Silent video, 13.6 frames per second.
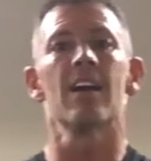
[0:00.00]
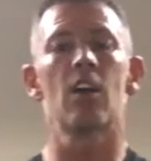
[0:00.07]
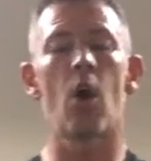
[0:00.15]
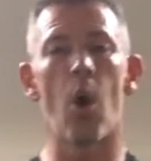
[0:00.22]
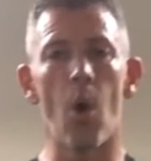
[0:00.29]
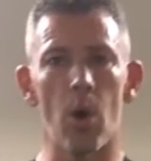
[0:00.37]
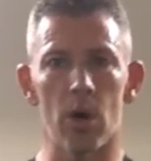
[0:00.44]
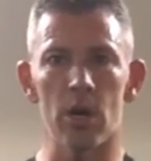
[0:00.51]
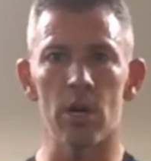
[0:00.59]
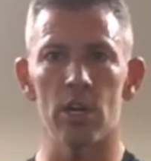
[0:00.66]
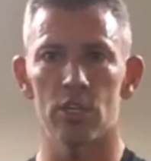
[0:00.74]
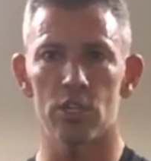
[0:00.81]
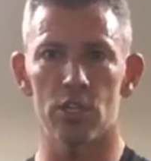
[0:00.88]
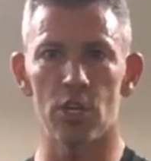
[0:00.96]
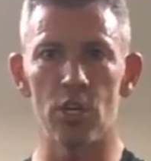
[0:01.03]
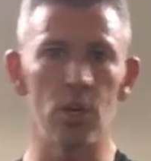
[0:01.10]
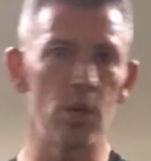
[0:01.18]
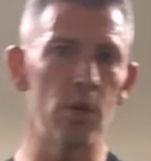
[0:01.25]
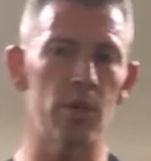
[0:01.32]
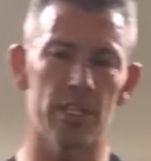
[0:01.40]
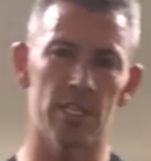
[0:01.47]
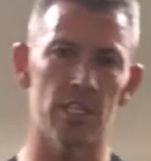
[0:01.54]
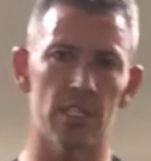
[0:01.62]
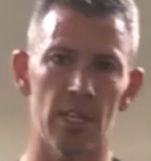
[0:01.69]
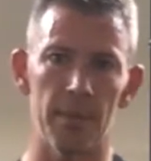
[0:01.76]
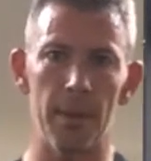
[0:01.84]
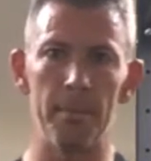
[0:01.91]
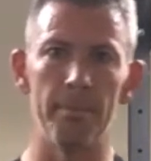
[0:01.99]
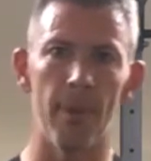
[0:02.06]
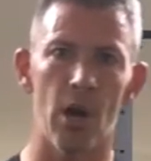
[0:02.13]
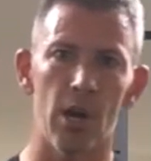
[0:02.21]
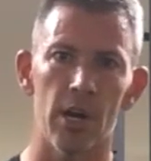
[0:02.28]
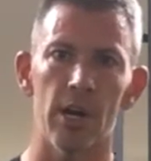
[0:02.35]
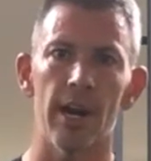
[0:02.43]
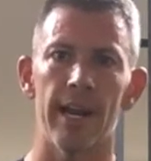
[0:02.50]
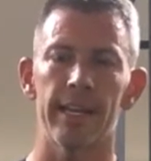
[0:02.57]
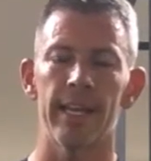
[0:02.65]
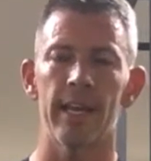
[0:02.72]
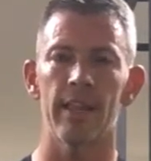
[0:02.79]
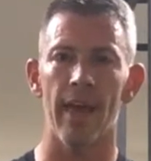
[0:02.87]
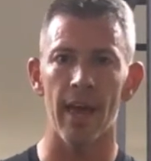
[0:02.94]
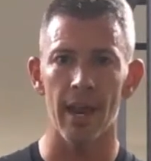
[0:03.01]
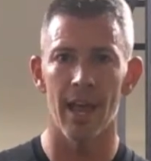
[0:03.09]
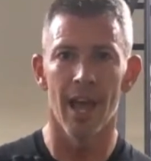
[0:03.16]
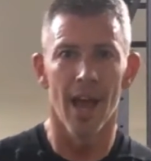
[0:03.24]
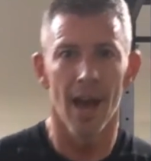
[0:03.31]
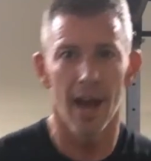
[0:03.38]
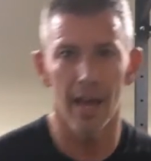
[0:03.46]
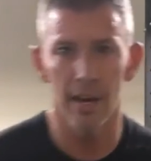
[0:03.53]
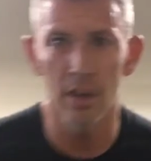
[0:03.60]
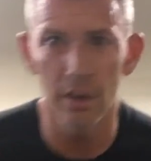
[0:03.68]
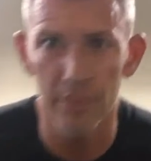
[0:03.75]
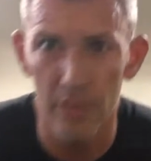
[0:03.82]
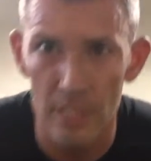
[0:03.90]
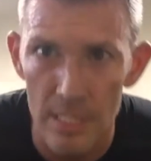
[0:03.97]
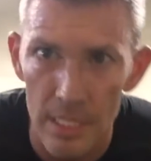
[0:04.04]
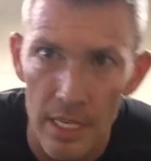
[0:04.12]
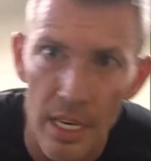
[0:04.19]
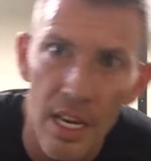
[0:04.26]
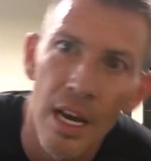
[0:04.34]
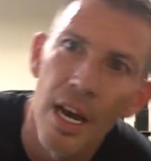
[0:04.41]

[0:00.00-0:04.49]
Core 2, this is gonna be murder at the end of that. I don't know if you can see,